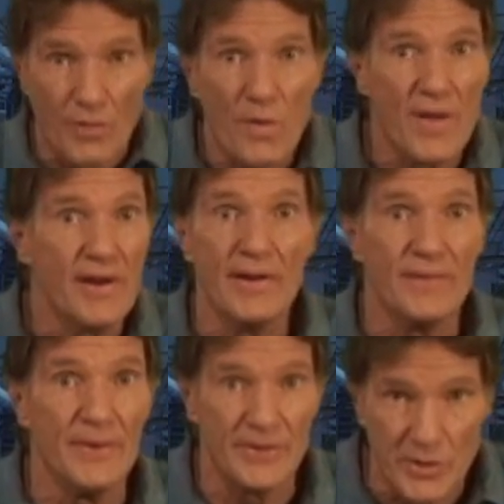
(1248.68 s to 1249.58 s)

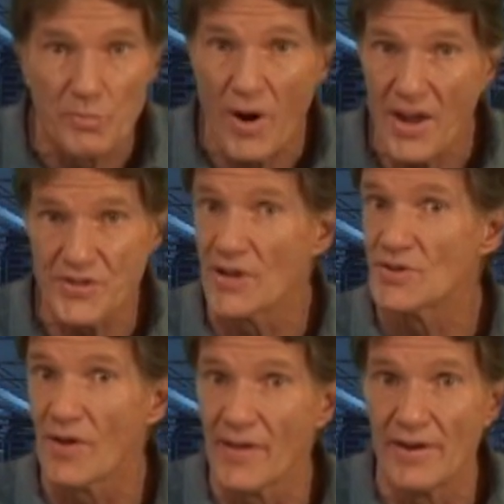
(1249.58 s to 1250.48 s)
then it can
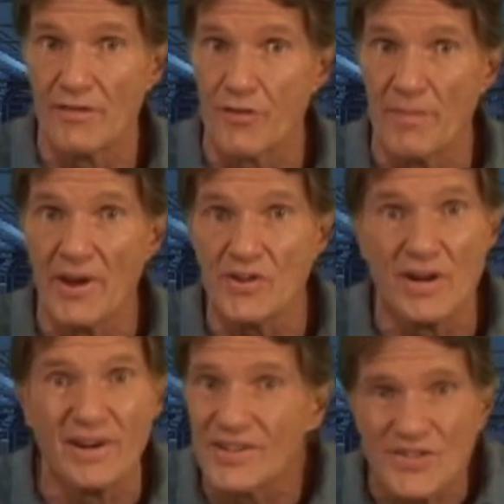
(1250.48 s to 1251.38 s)
process all that
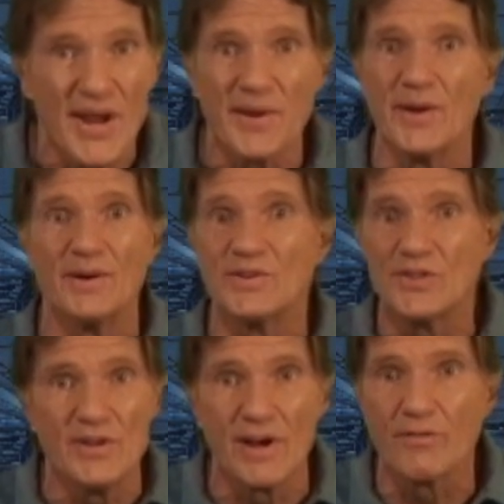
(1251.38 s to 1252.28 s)
information in a second and
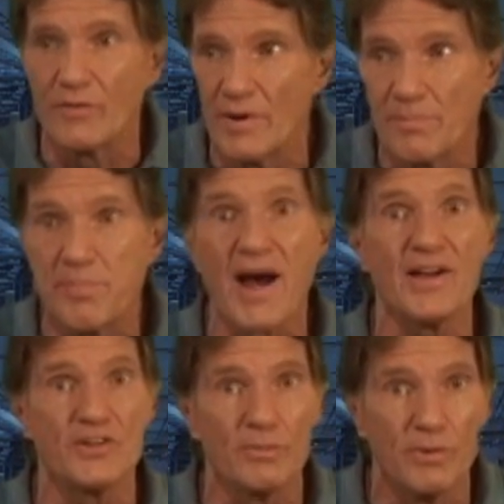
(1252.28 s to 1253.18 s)
see every
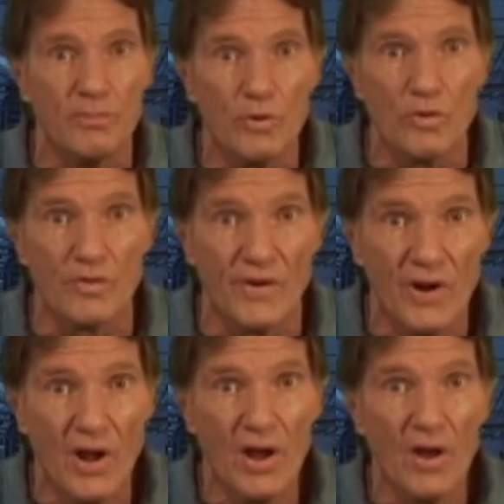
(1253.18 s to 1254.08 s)
possible move and
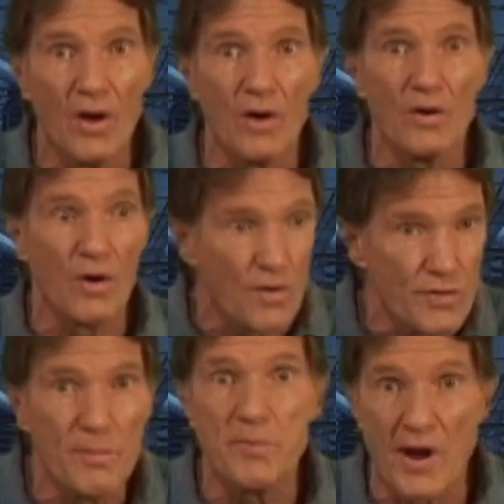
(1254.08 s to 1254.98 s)
all
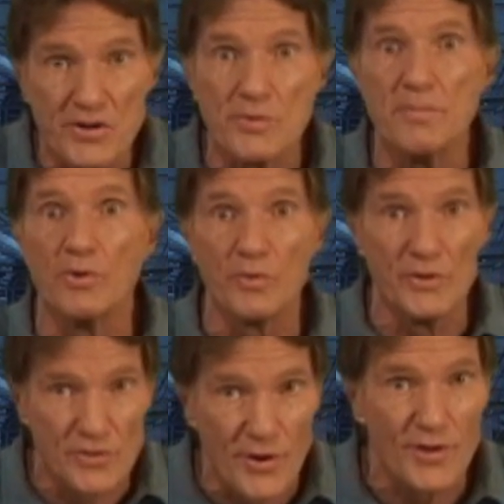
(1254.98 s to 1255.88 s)
the possible
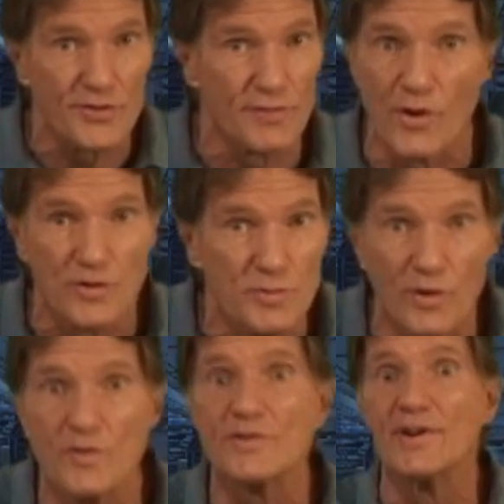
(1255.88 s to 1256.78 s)
results of those
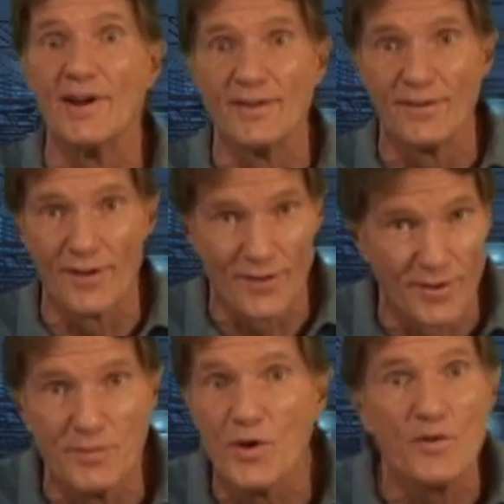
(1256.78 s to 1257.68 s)
moves, then
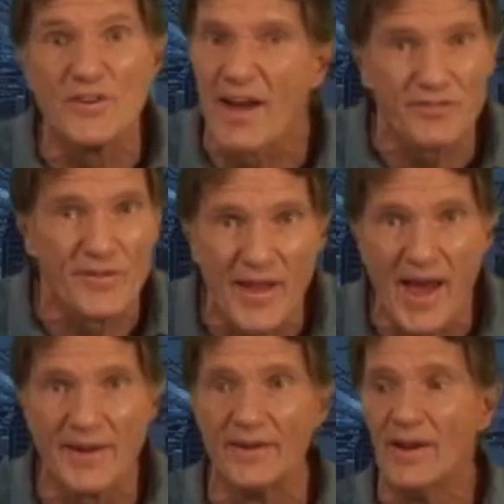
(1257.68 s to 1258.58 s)
all the moves after
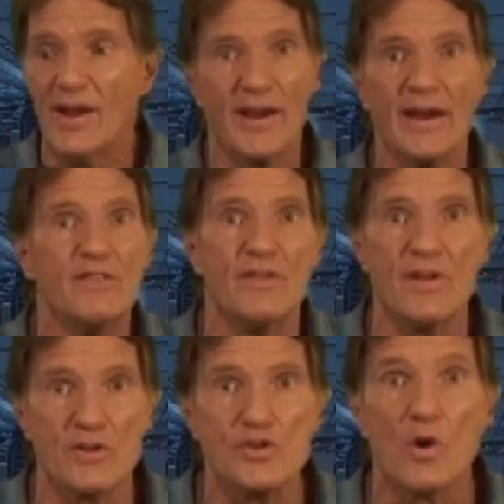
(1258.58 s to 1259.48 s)
that,
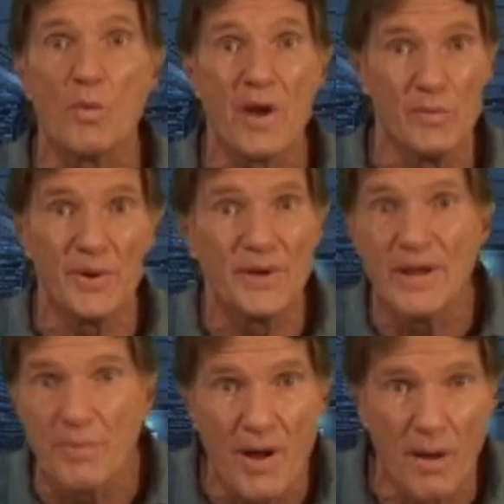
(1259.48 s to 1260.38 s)
and there's no way we can
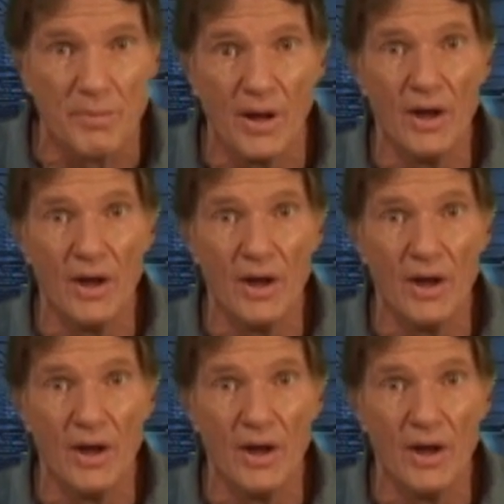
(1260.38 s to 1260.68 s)
keep up.